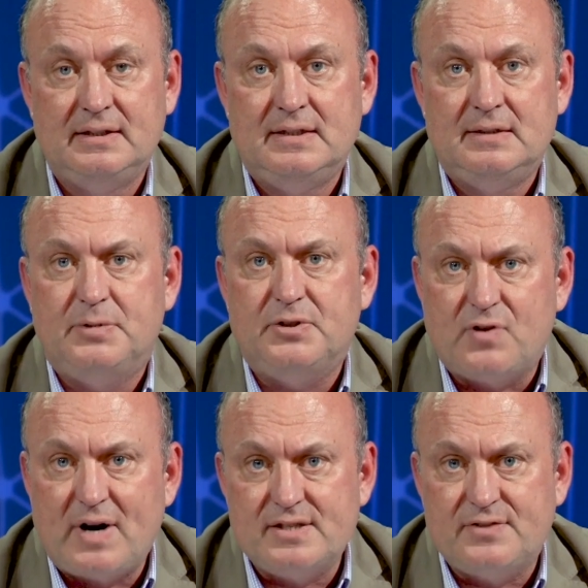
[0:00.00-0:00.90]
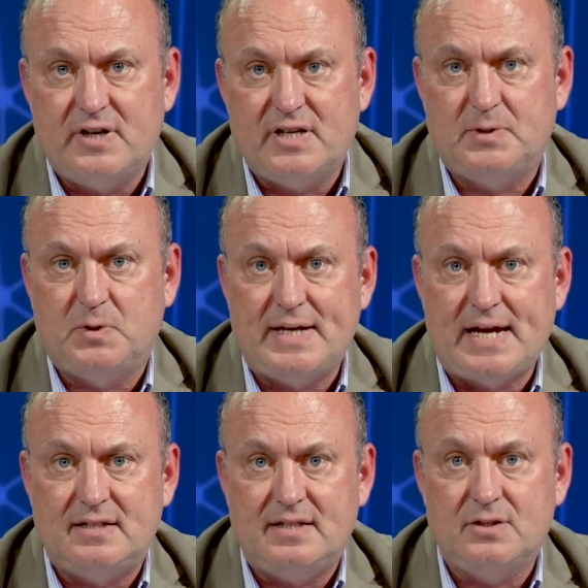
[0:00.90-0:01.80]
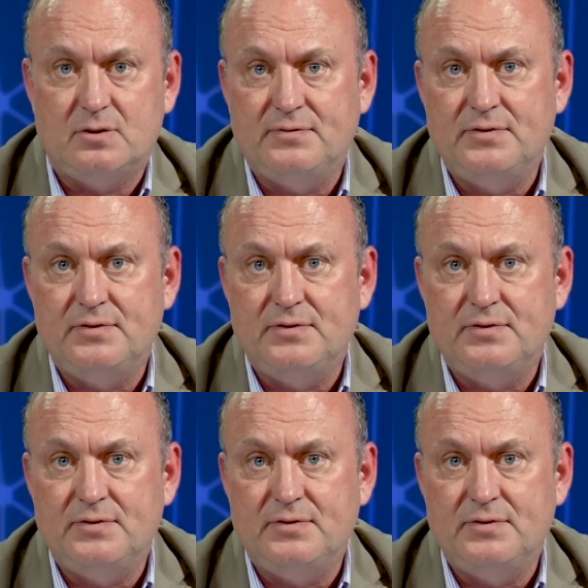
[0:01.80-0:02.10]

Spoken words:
But transfers between entities are often